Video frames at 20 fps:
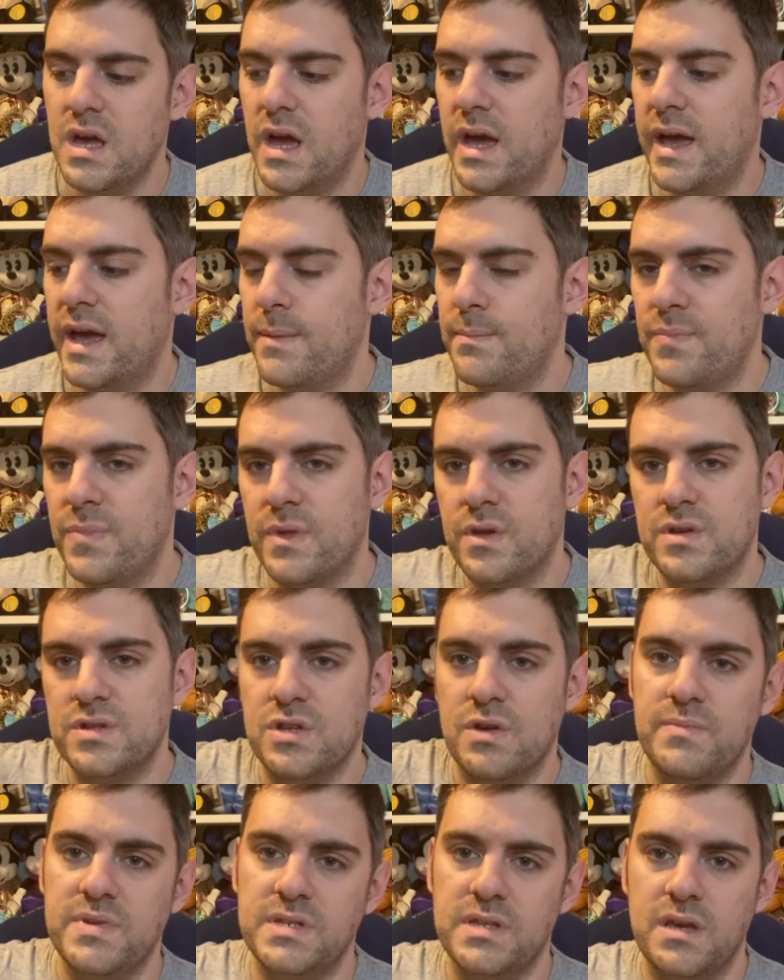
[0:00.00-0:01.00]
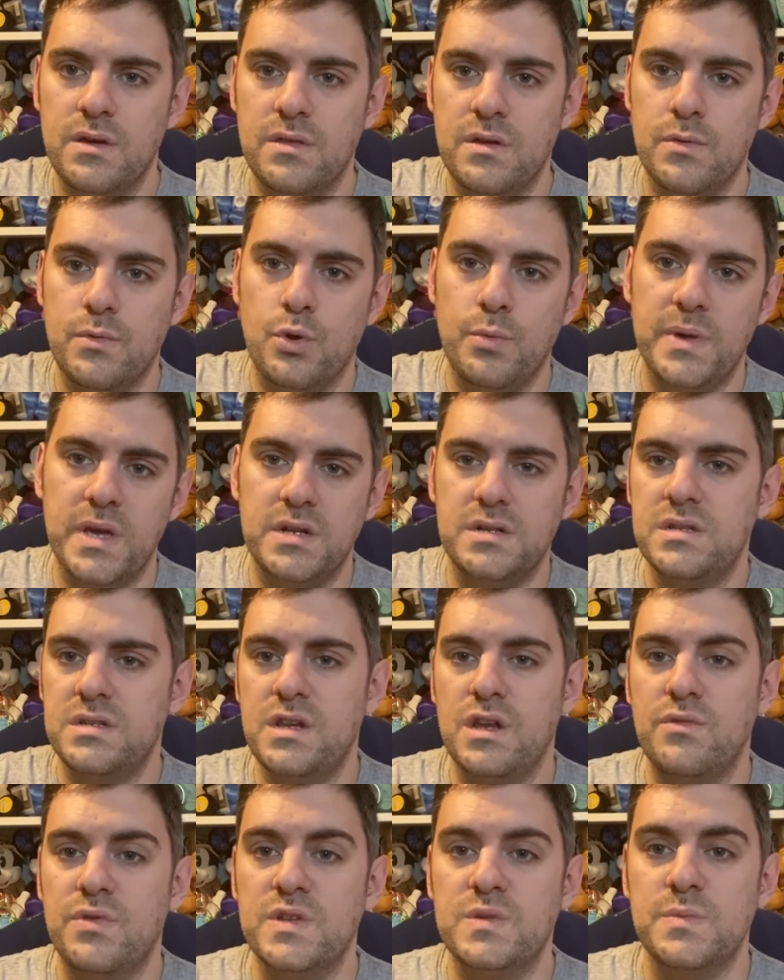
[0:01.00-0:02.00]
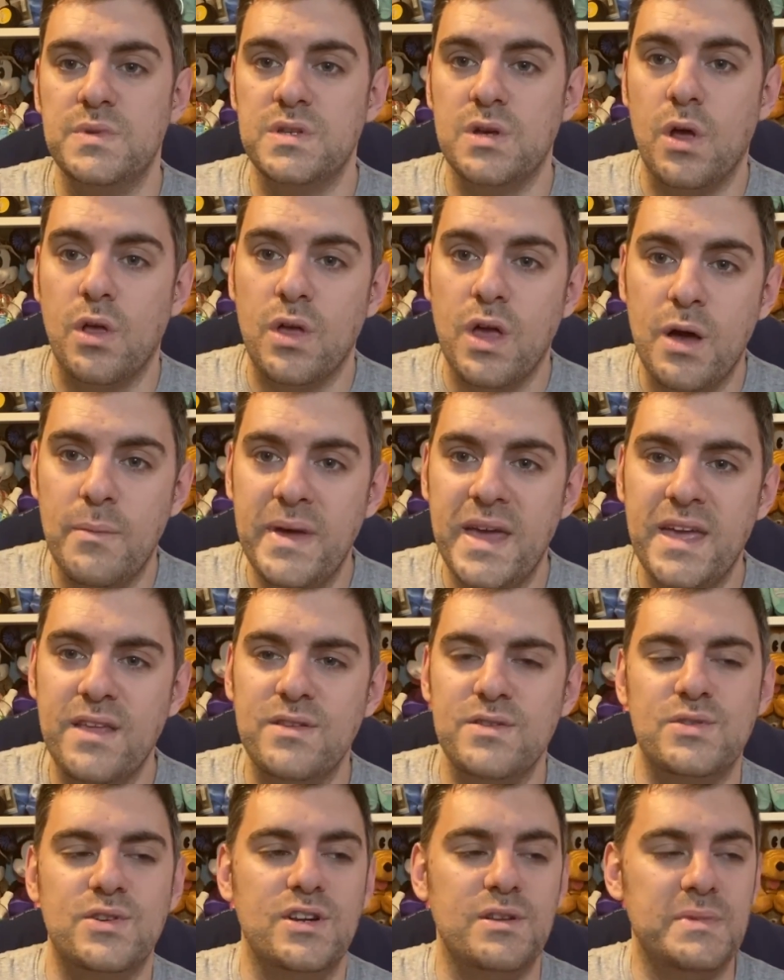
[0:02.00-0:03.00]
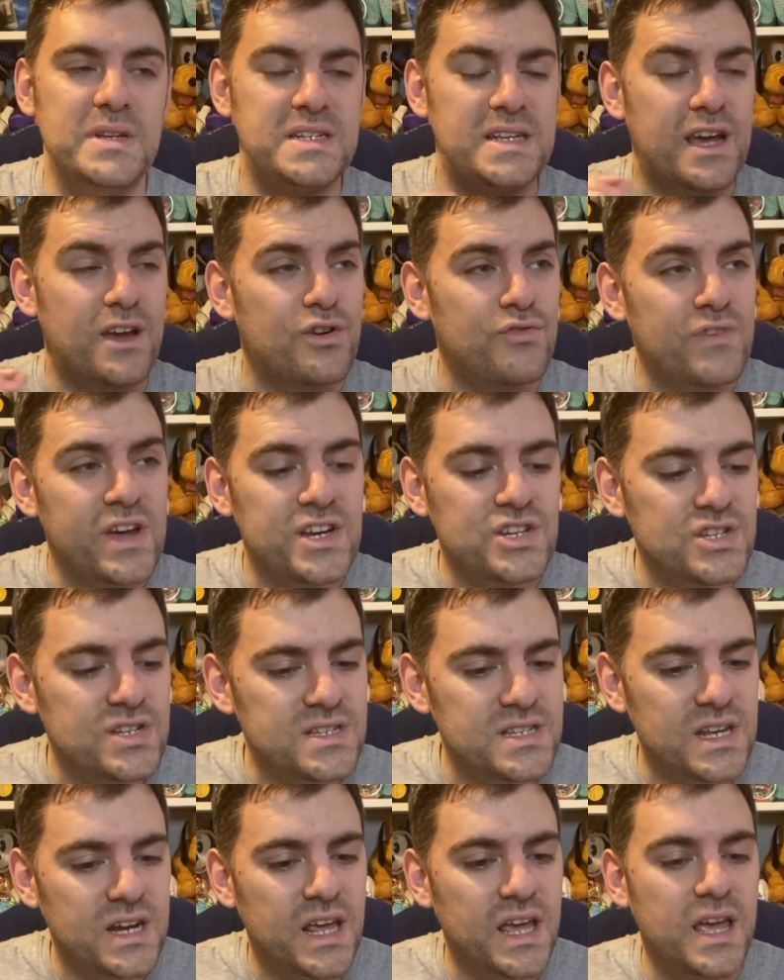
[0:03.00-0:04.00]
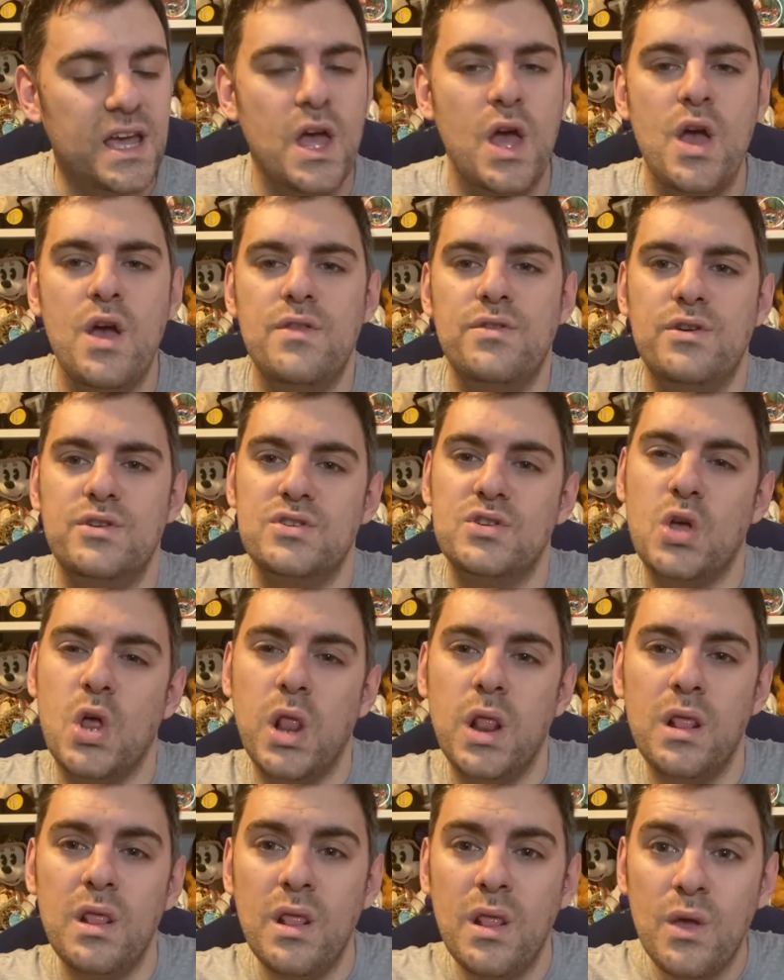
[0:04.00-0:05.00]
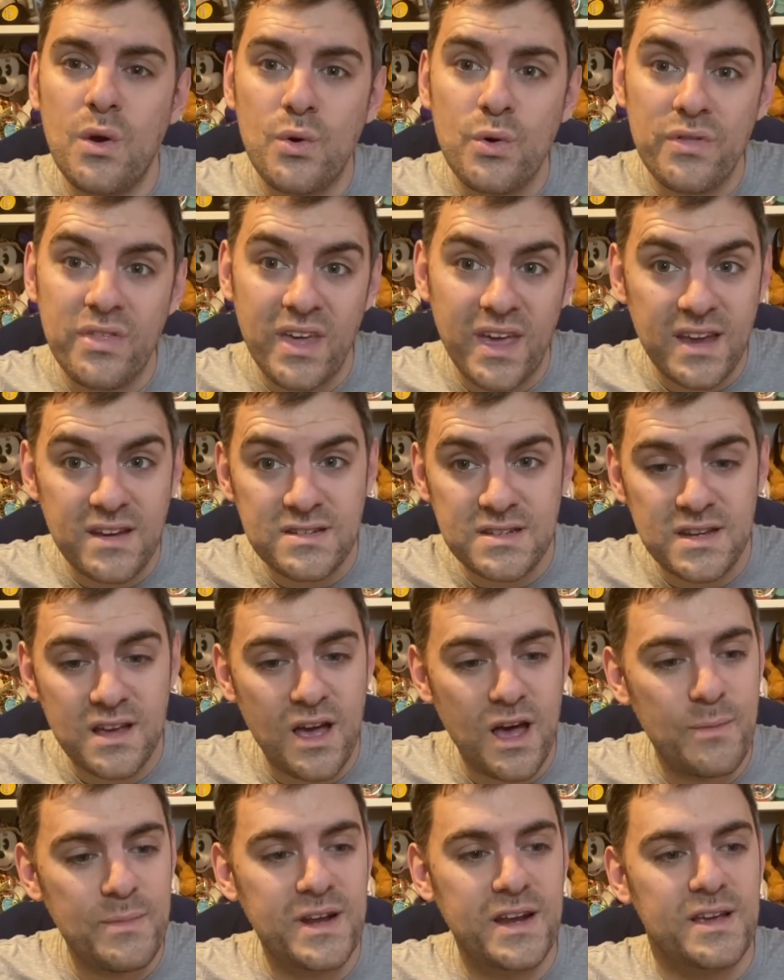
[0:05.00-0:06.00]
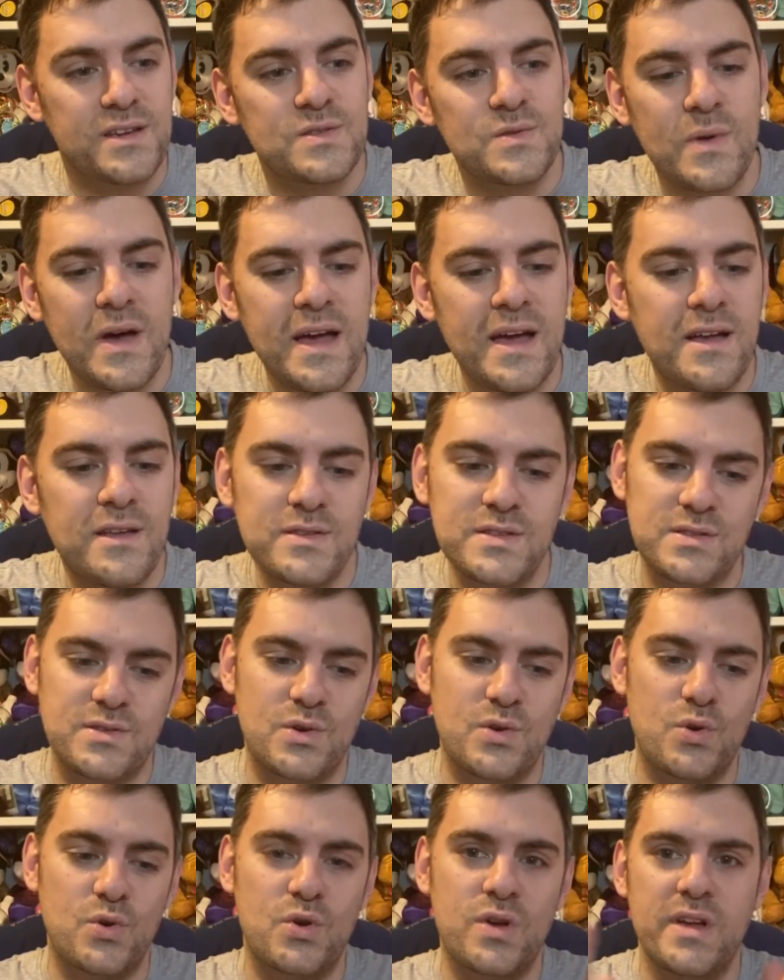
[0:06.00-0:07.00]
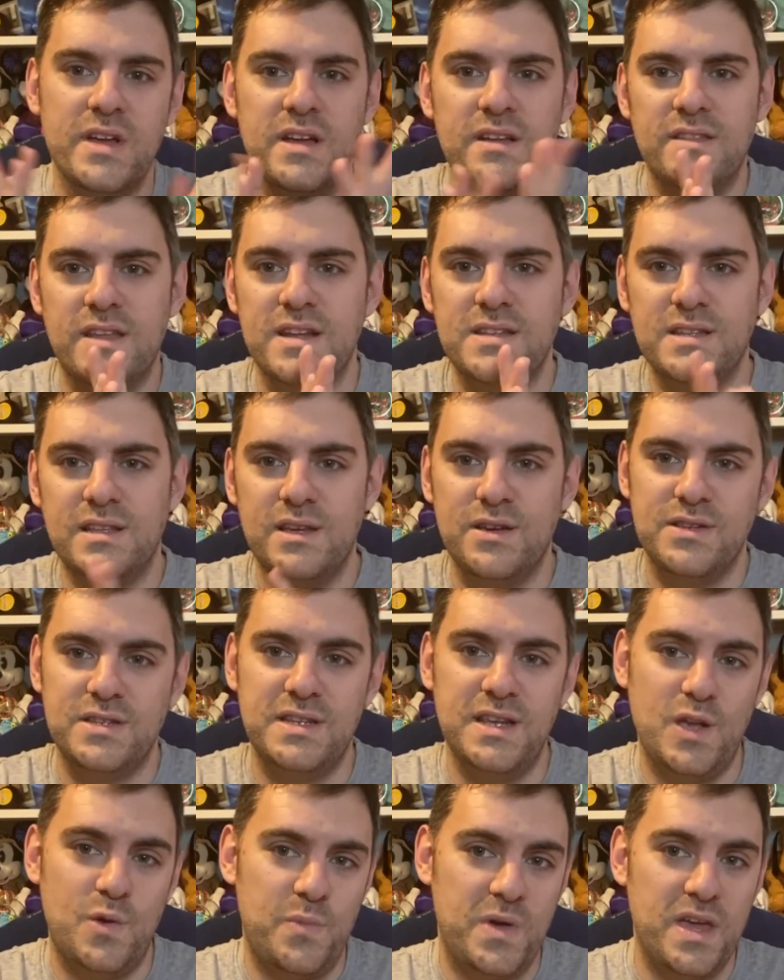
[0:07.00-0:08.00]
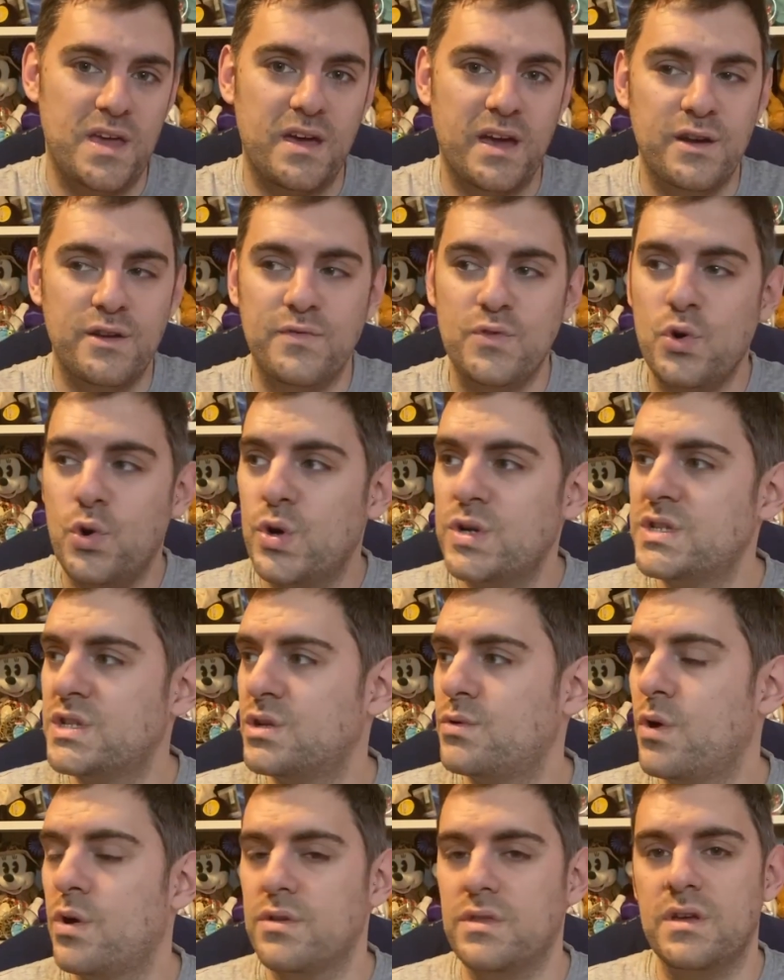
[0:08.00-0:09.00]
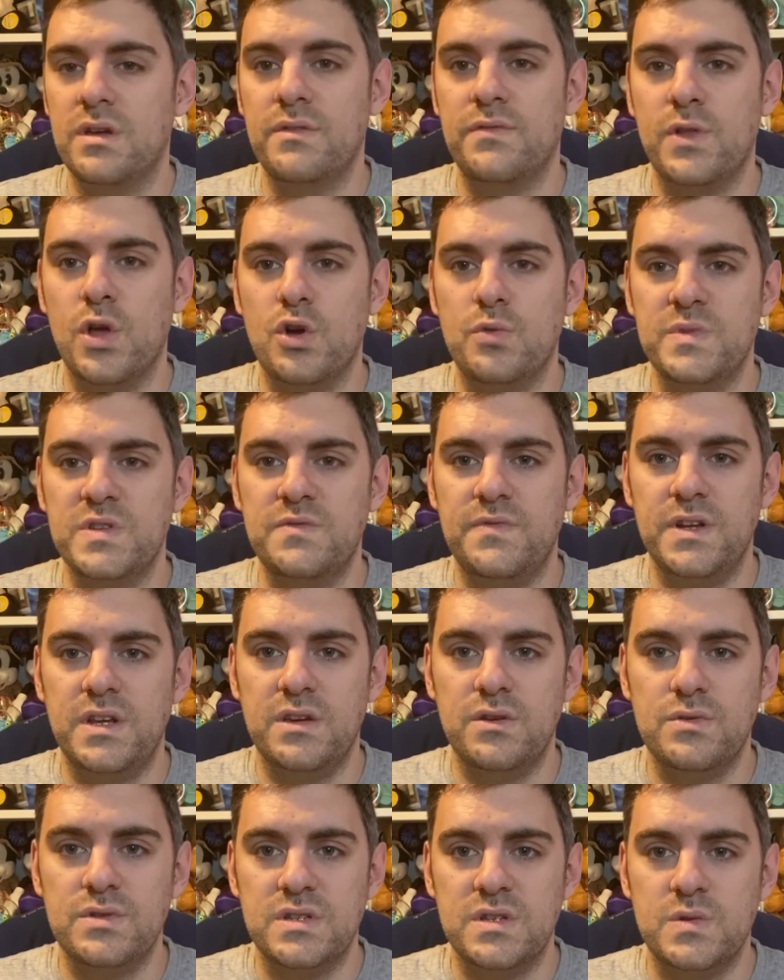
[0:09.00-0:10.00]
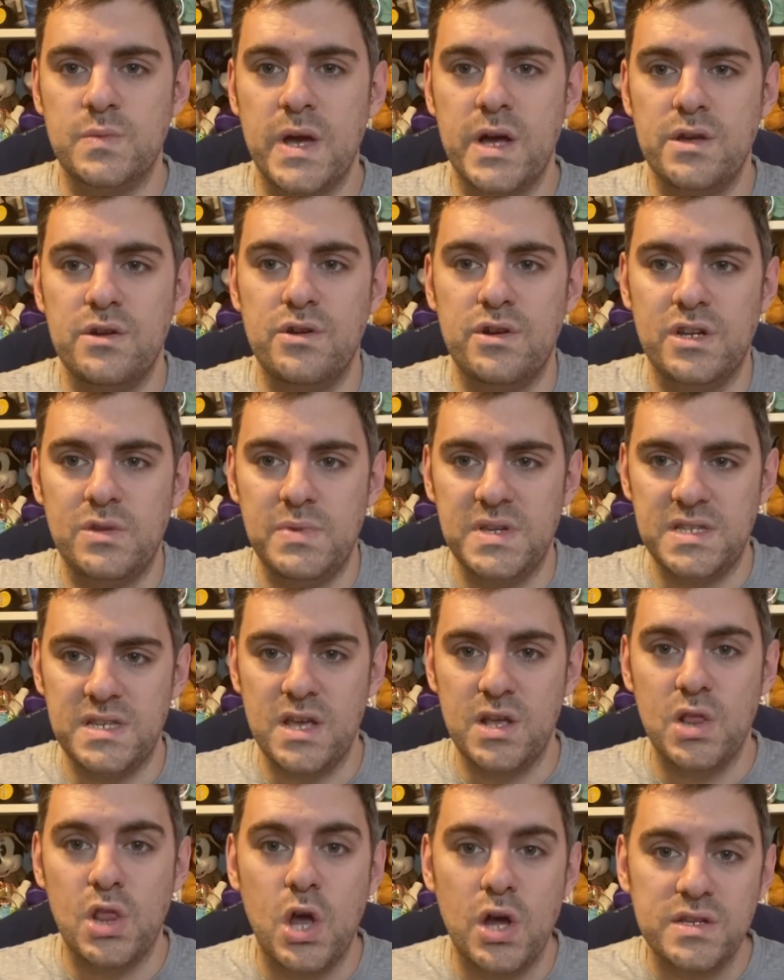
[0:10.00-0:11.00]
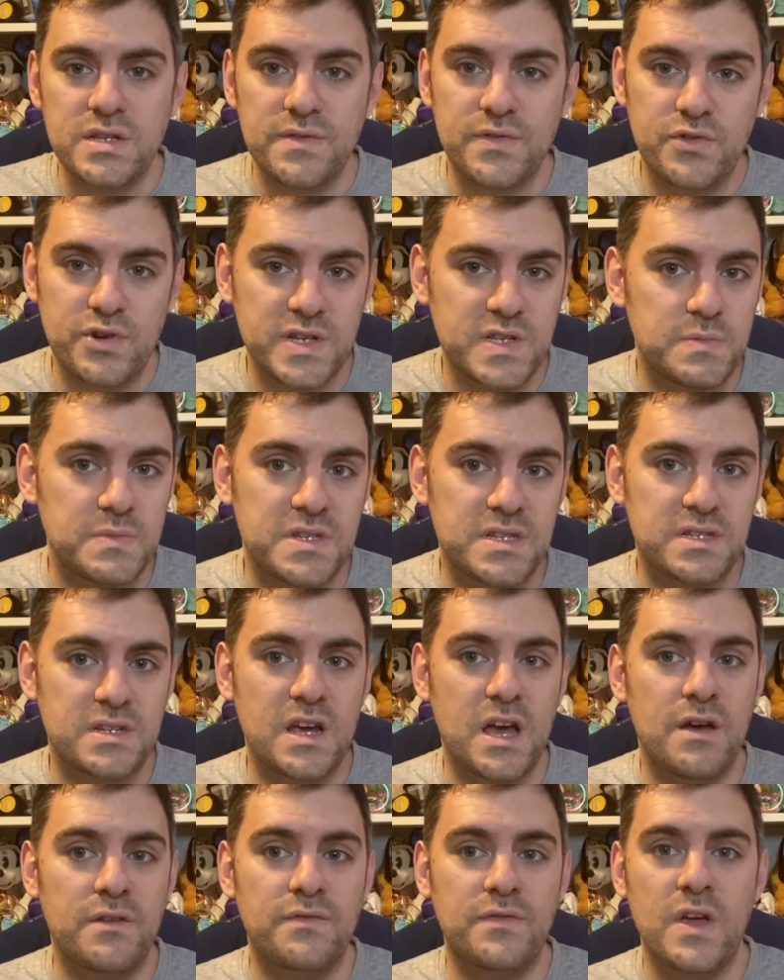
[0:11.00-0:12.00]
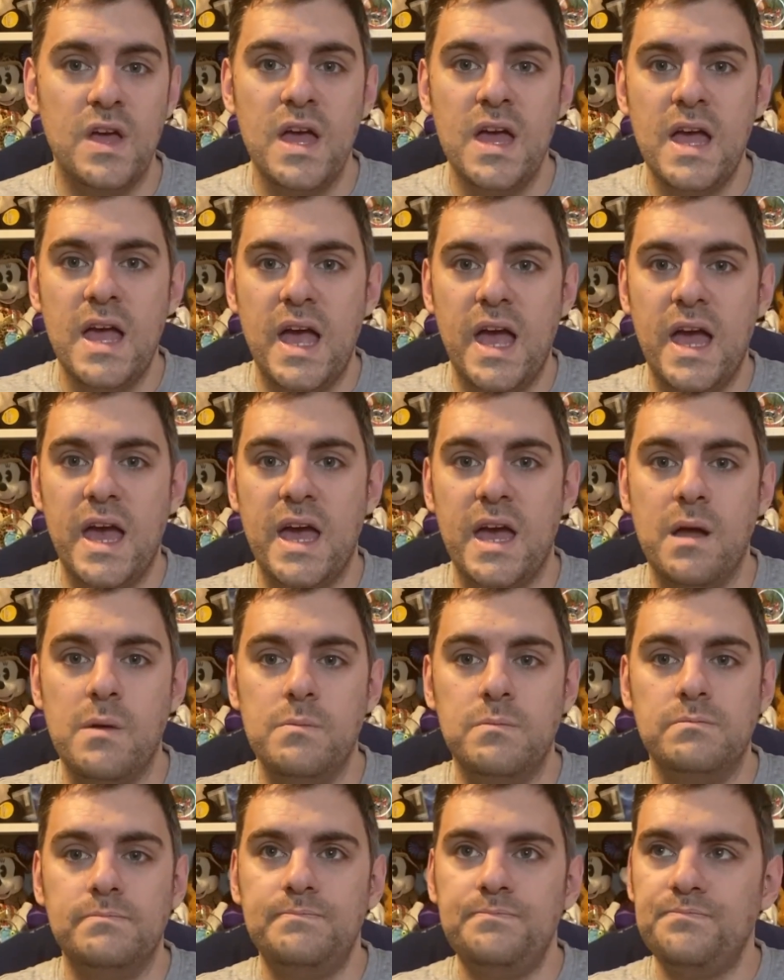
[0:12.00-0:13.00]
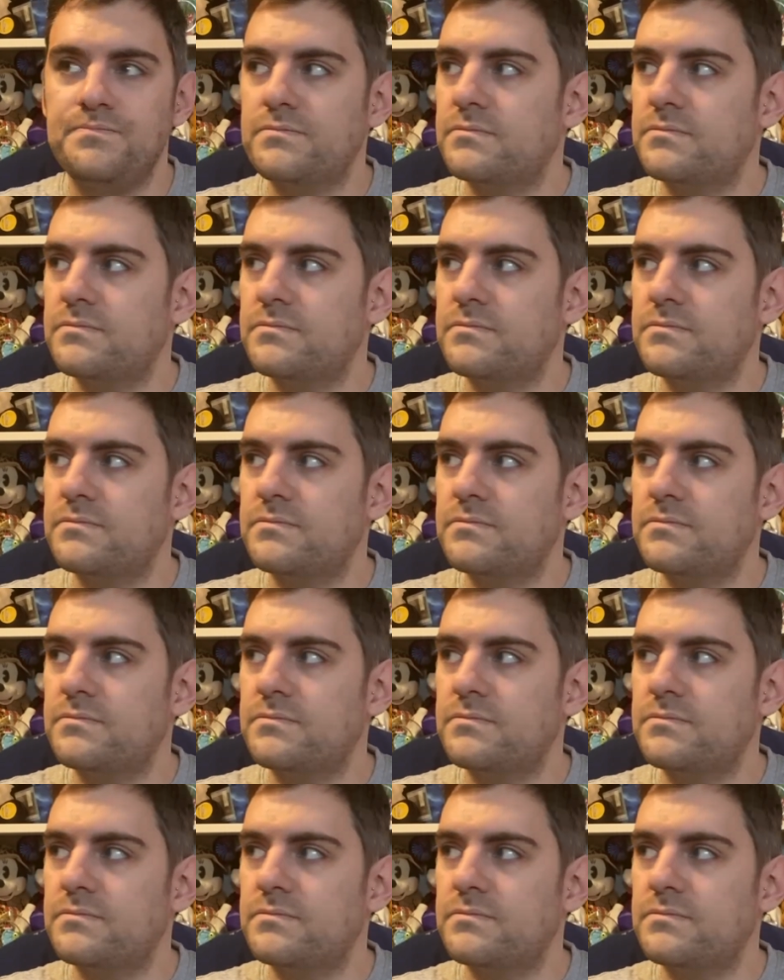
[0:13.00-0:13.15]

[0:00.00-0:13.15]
um, because obviously there will be a Disney Christmas haul coming. There's going to be decorations in it. There's clothing to come in it as well, so that's a little sneak peek. And of course, throughout the Vlogmas videos as well, you're going to be seeing lots of Christmas stuff. Um,